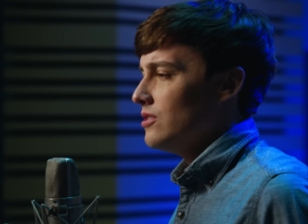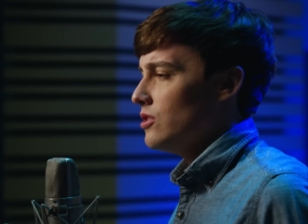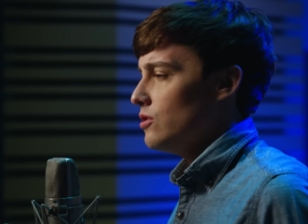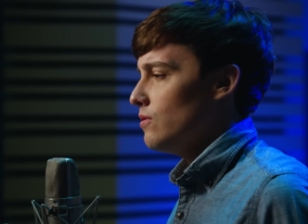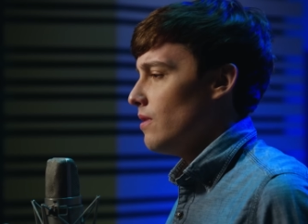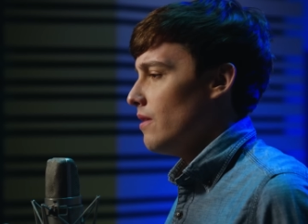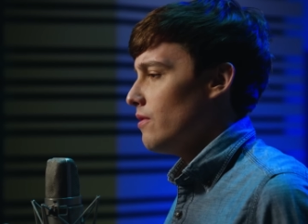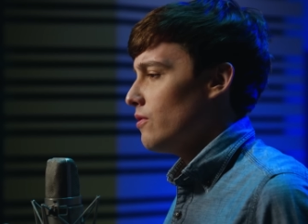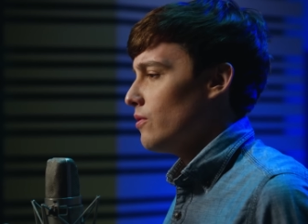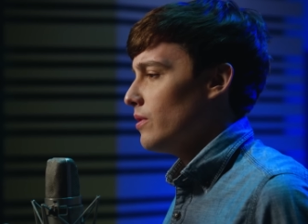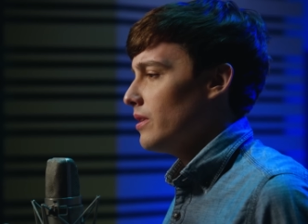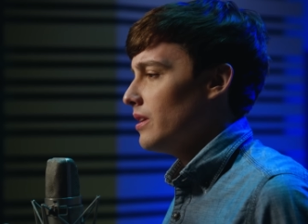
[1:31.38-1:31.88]

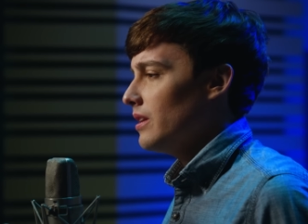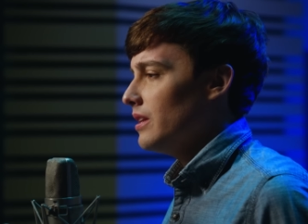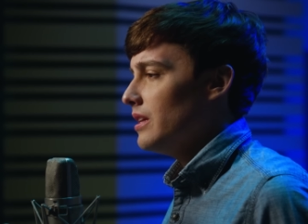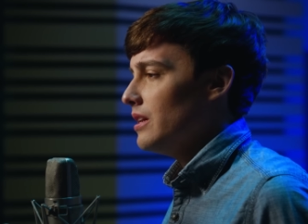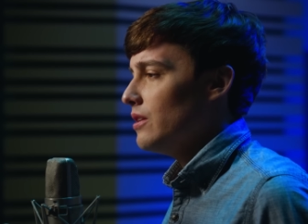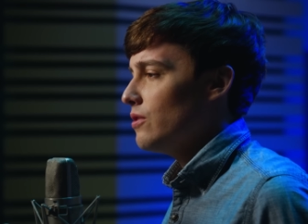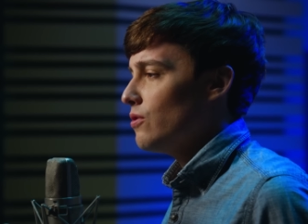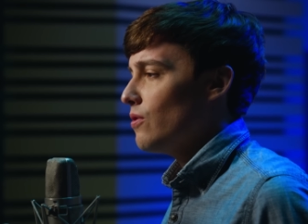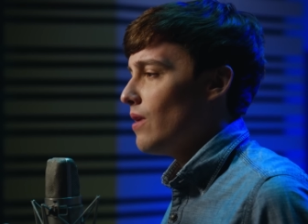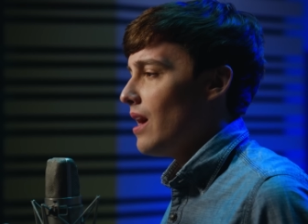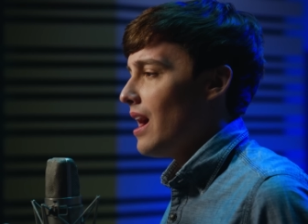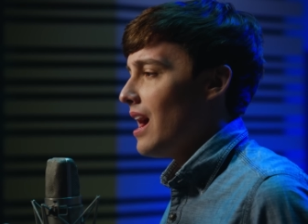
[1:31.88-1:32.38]
Do you ever
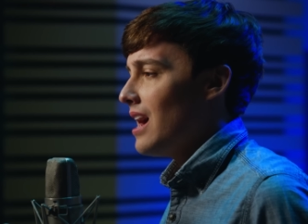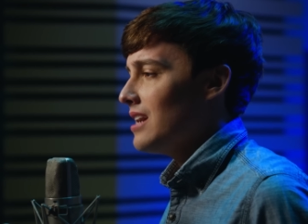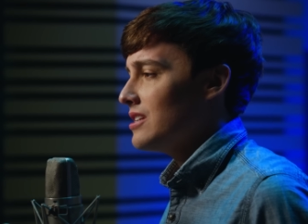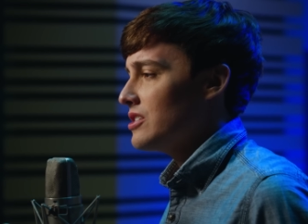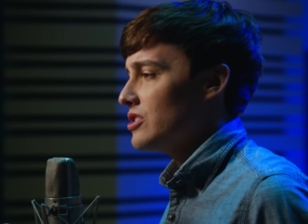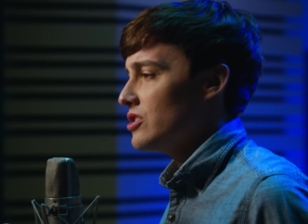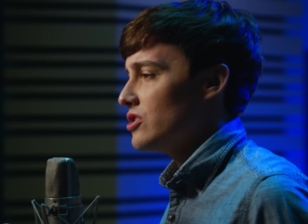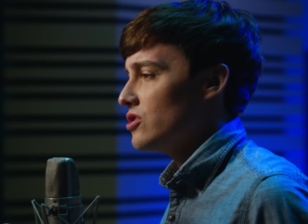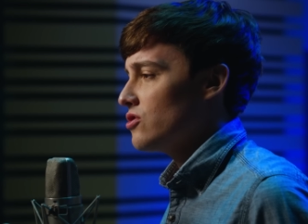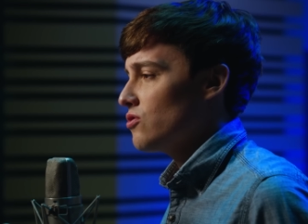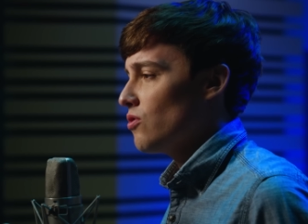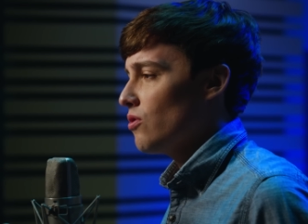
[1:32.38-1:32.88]
really
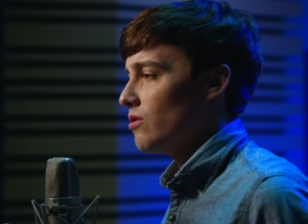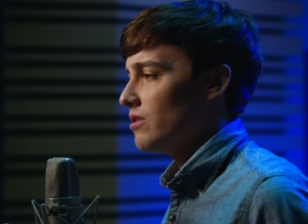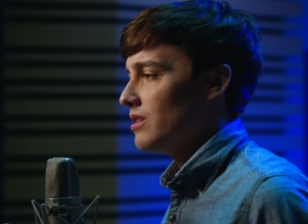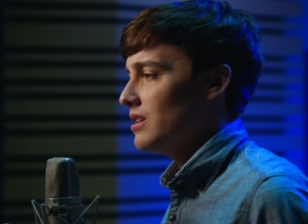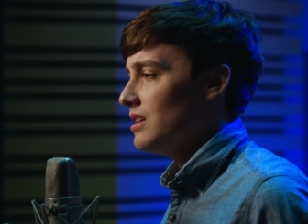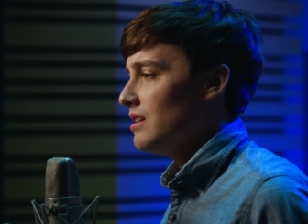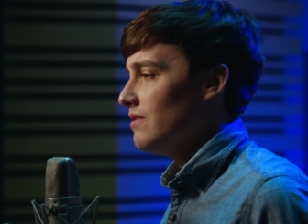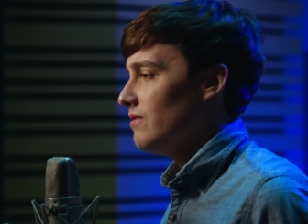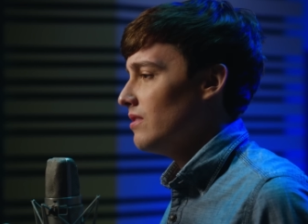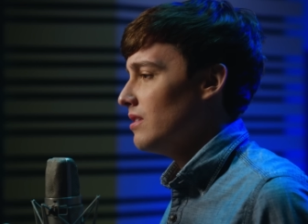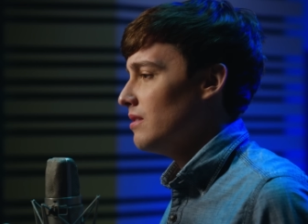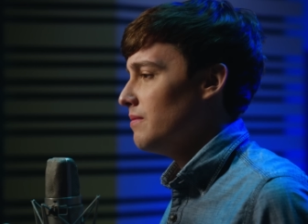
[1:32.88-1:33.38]
crash
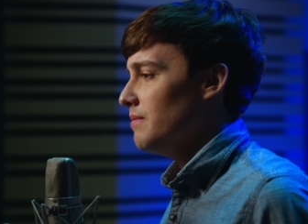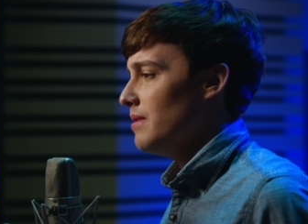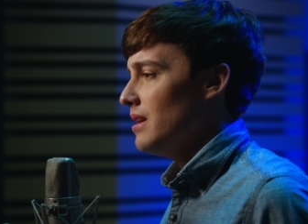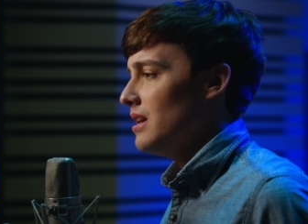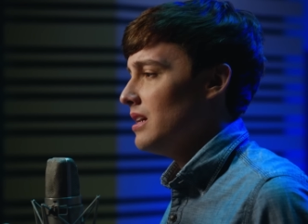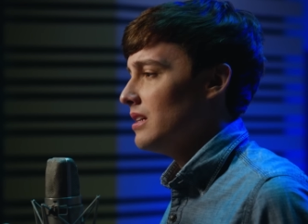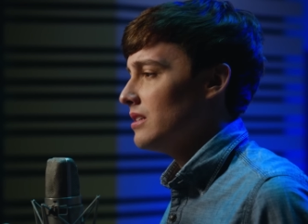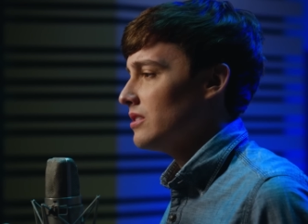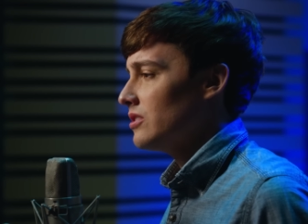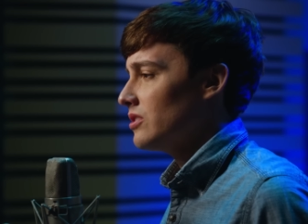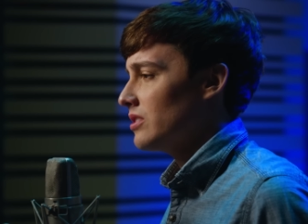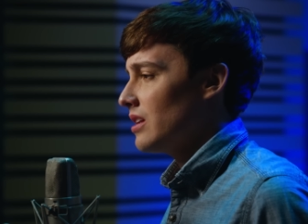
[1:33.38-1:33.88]
or even
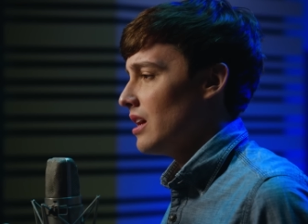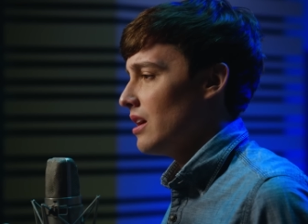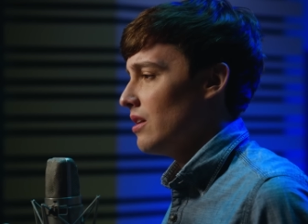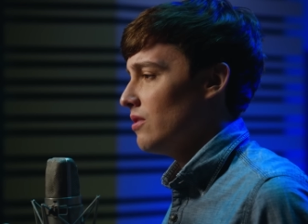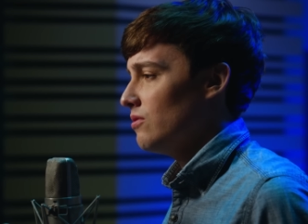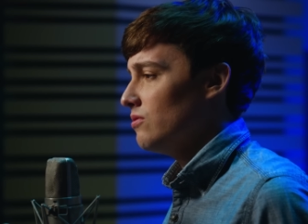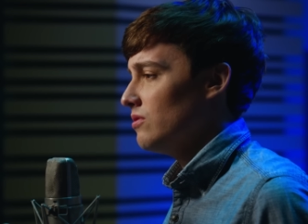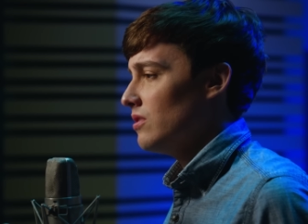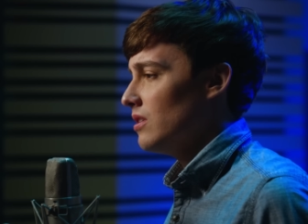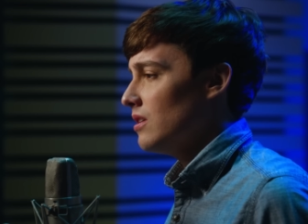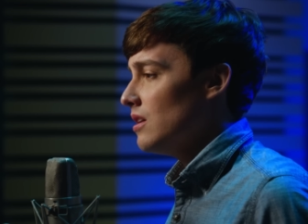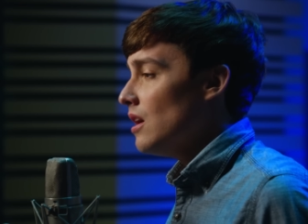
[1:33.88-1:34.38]
make a
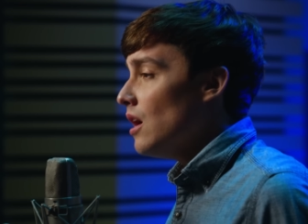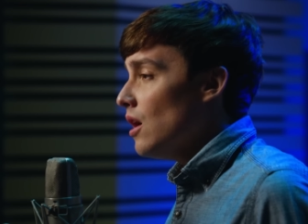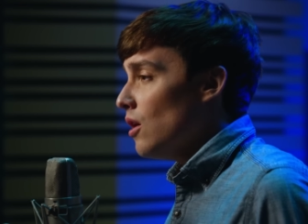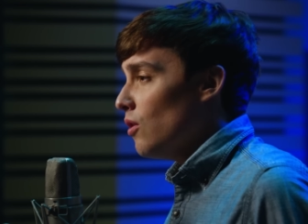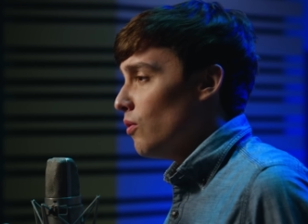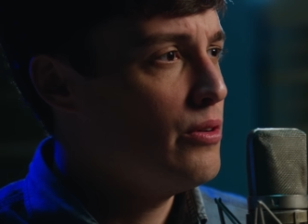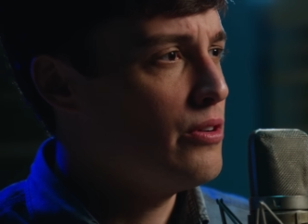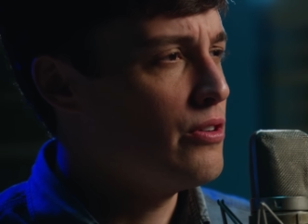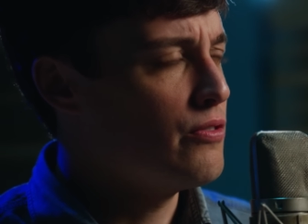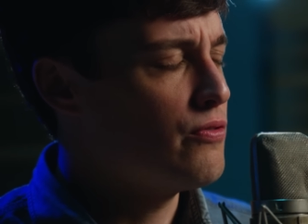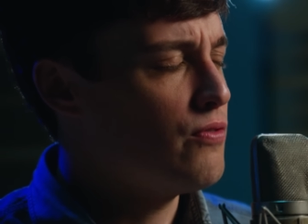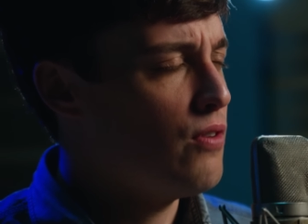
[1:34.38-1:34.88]
sound?
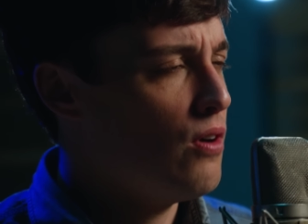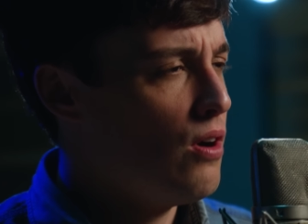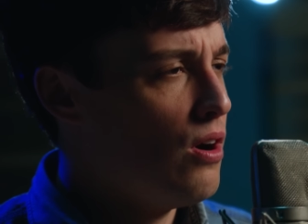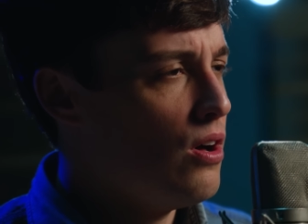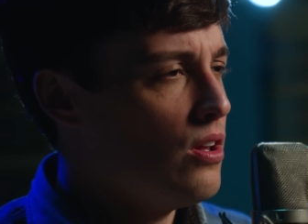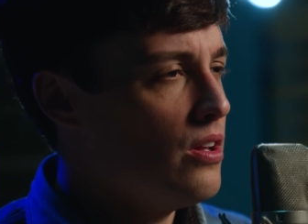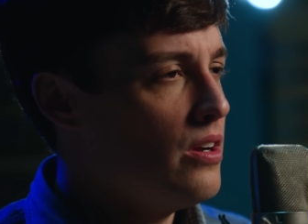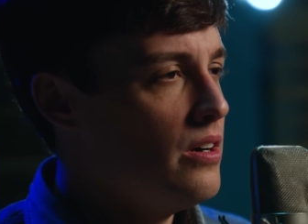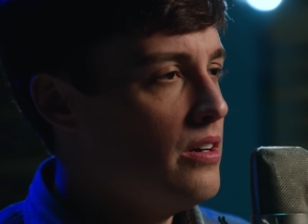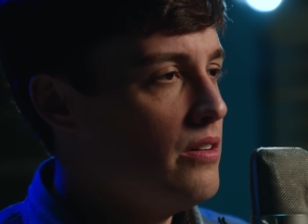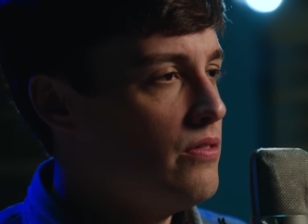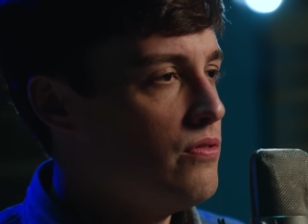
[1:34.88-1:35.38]
When you're
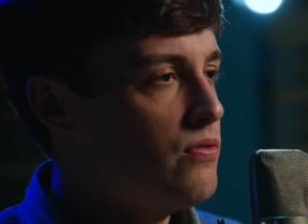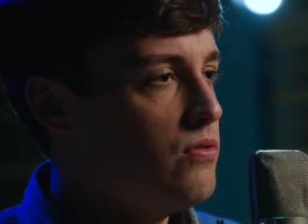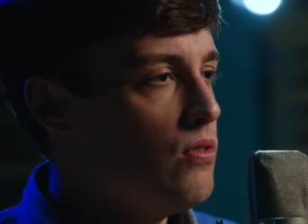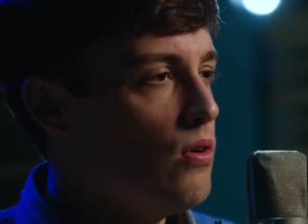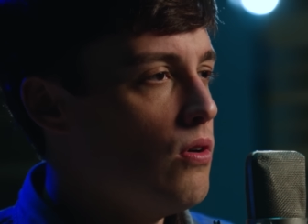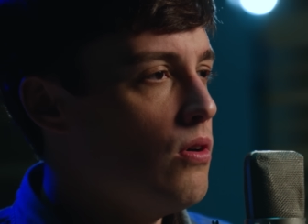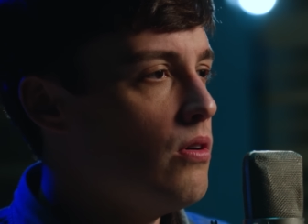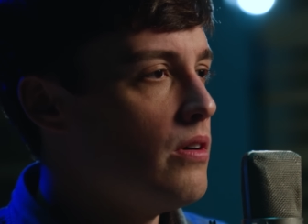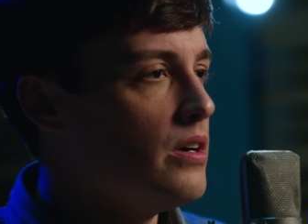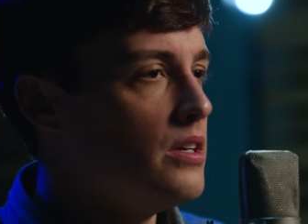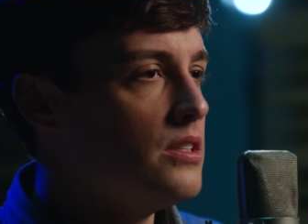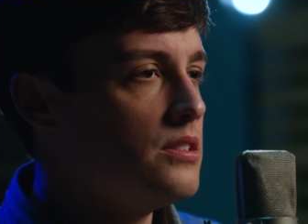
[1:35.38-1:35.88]
falling in a
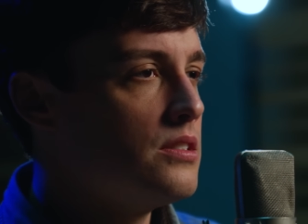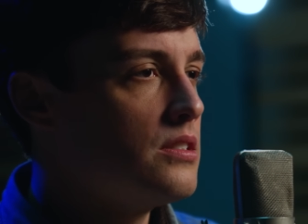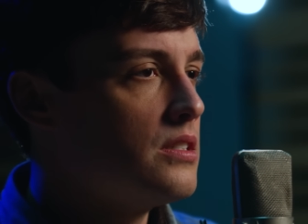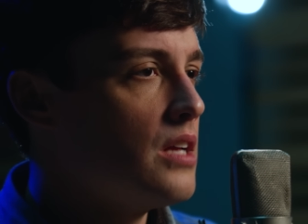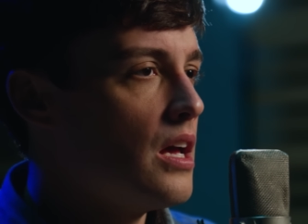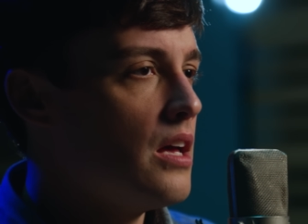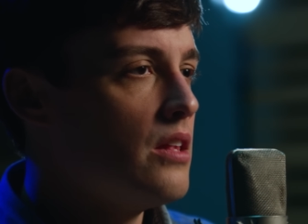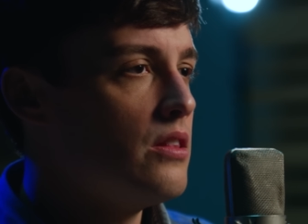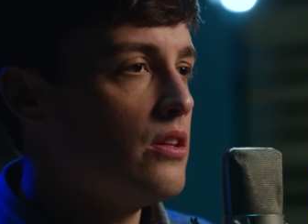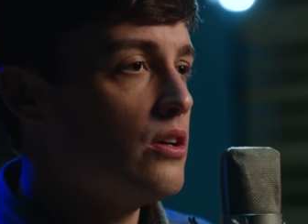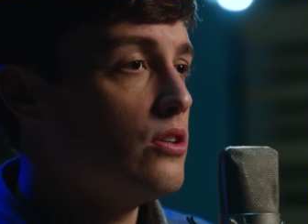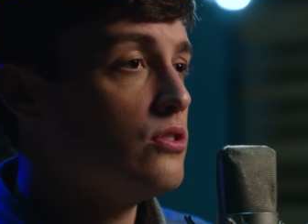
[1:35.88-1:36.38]

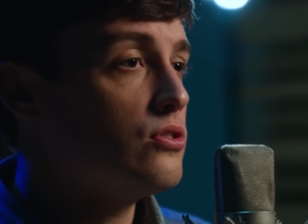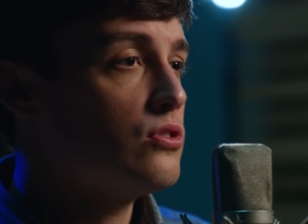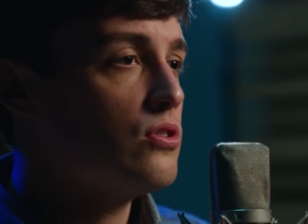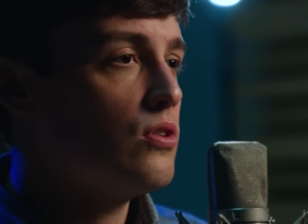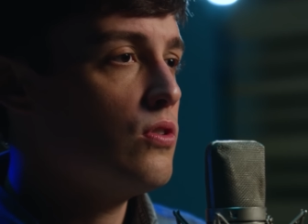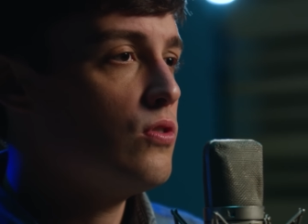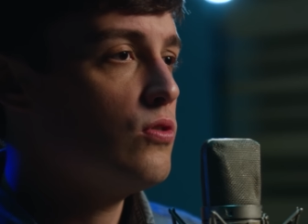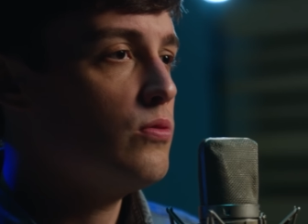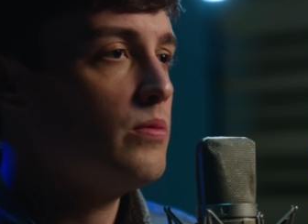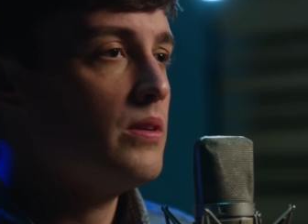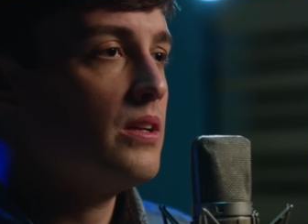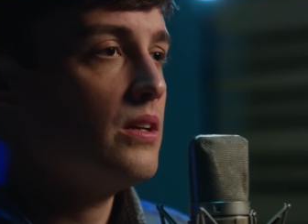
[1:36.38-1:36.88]
forest and
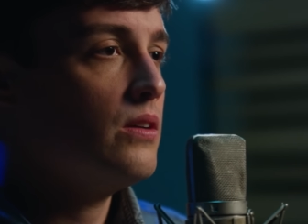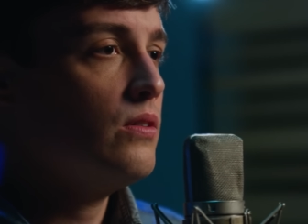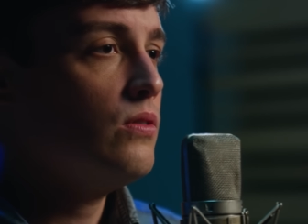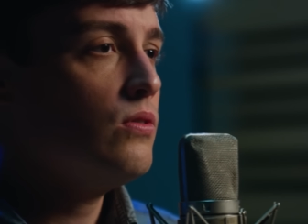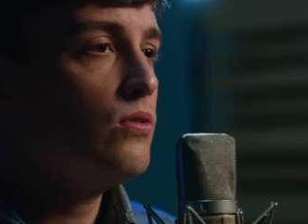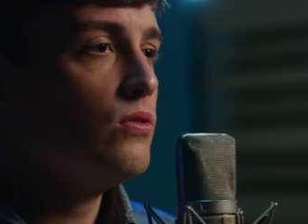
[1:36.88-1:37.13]
there's nobody